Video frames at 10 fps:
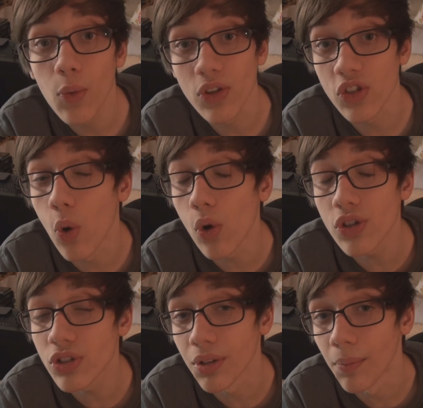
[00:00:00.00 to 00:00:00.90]
was
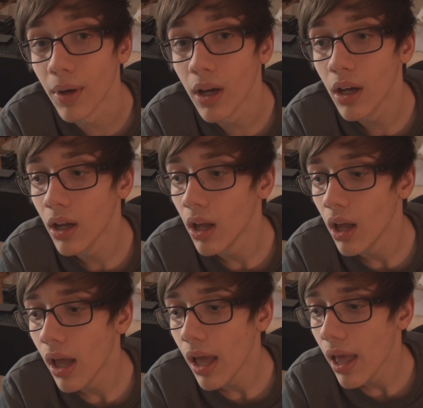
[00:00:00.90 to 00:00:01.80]
awesome.
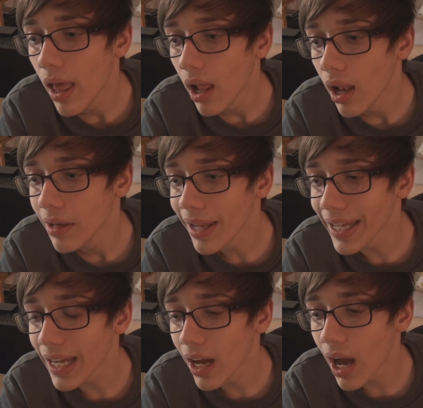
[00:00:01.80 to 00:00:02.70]

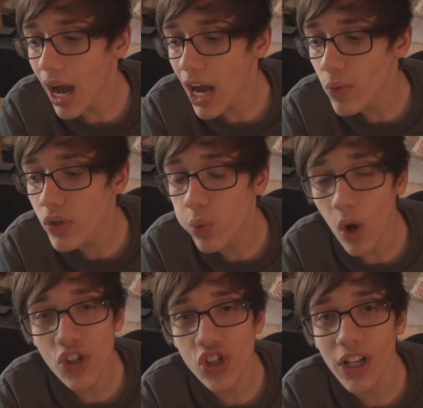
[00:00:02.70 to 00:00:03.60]
Like, I was
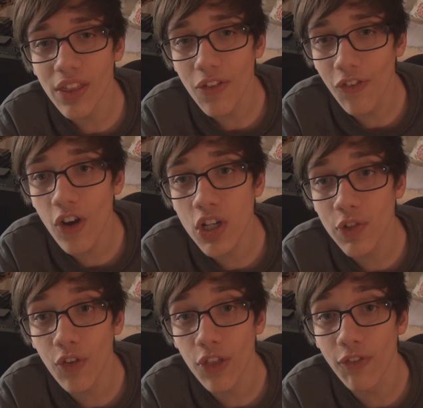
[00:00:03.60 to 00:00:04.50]
watching the footage
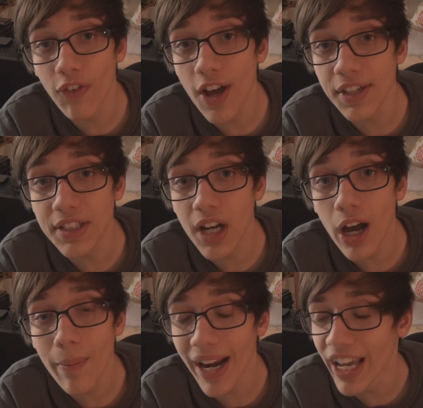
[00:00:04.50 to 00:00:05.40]
for the first
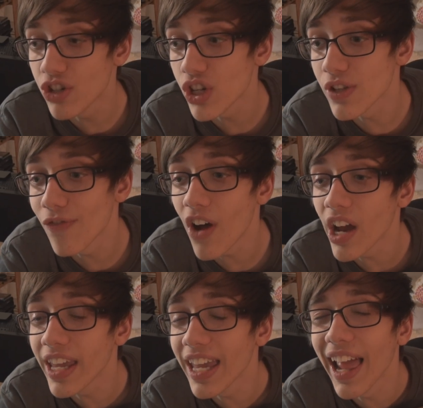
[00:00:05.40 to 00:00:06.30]
time and I just
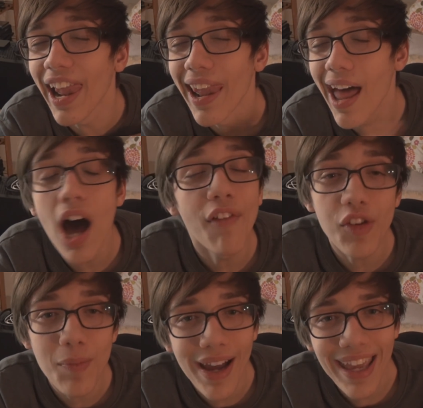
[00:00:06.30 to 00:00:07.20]
fucking
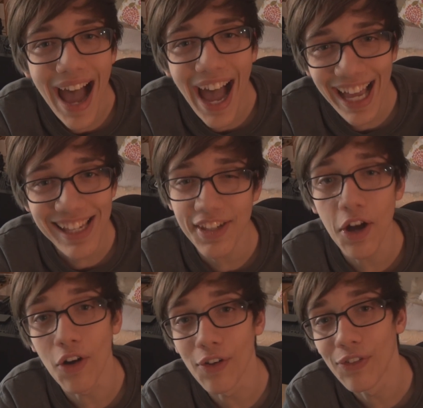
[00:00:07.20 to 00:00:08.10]
laughed my ass
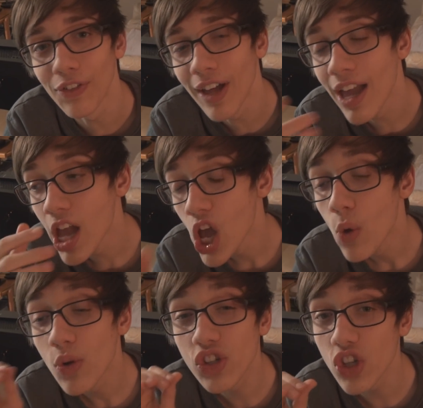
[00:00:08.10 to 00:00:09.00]
off.
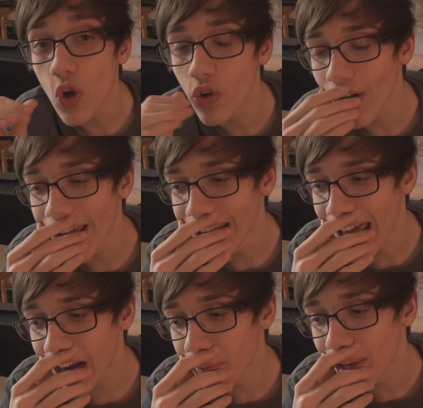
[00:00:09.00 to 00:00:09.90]
It was so
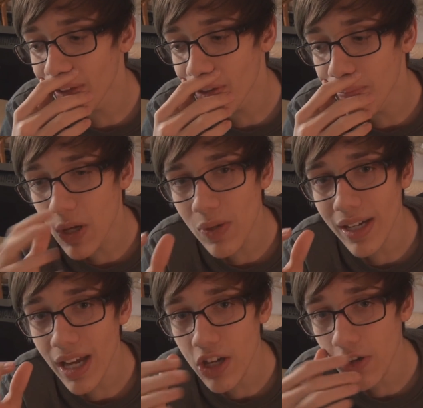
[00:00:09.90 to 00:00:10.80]
great, and I believe the
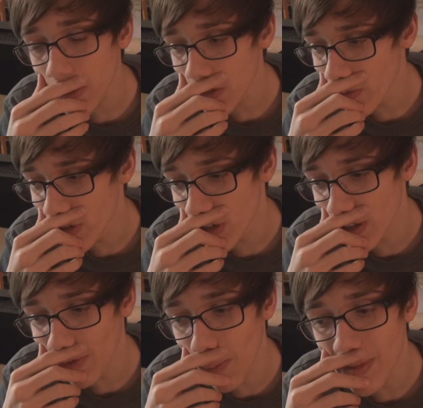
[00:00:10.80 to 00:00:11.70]
music I used, which
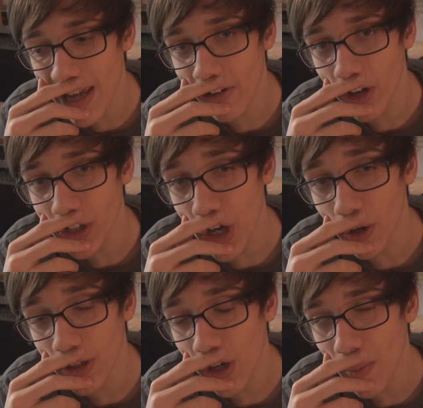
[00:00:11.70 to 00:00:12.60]
is from Nier
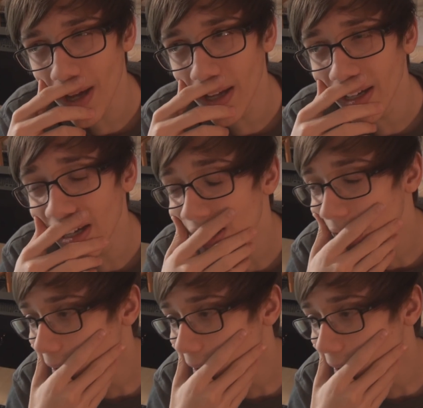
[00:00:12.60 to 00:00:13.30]
Automata,